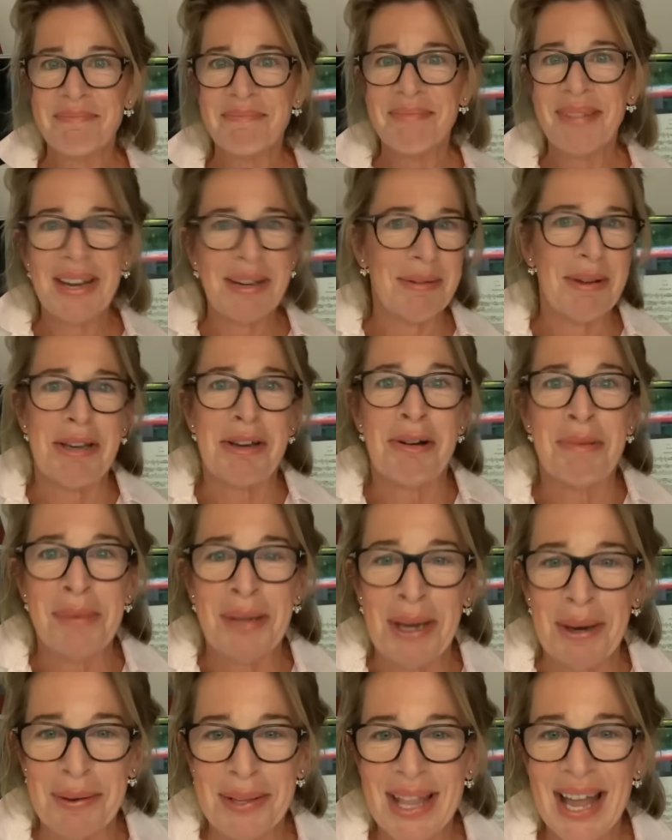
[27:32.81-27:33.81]
Anyway, you got me
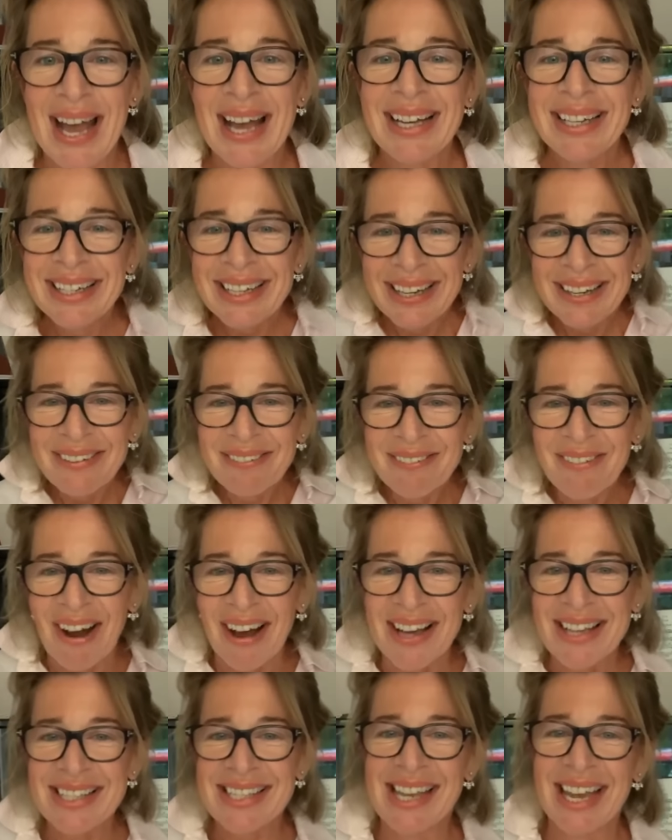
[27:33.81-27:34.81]
going there.
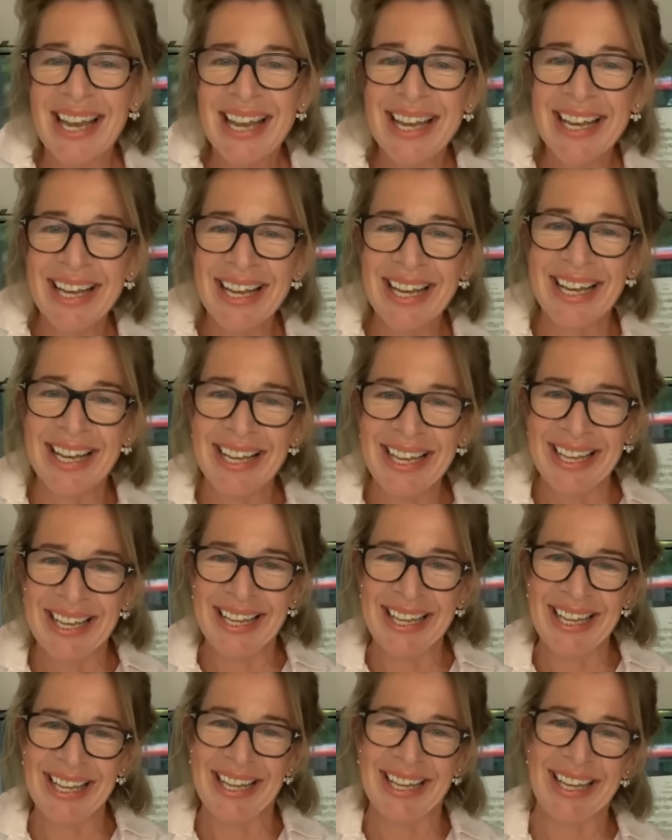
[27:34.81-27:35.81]
Right.
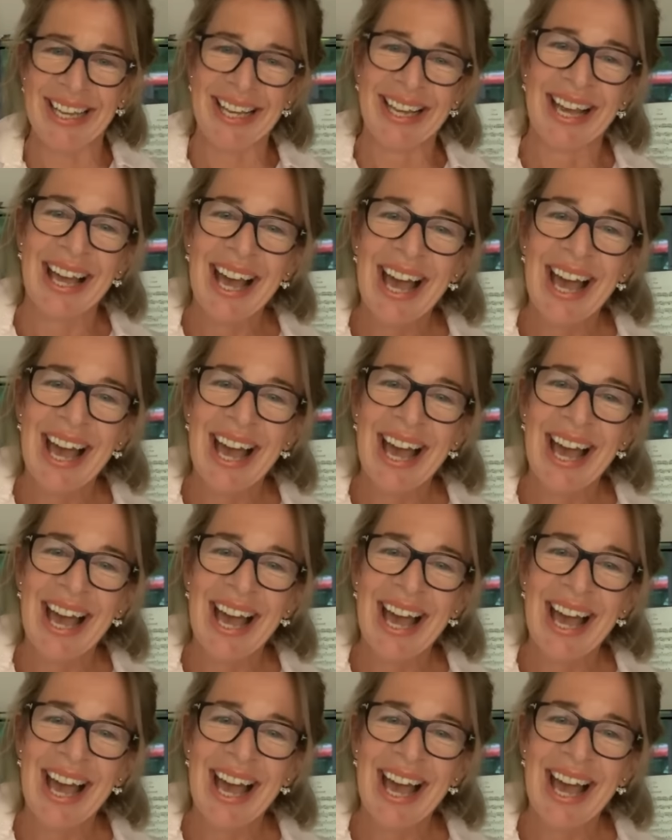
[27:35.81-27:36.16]
I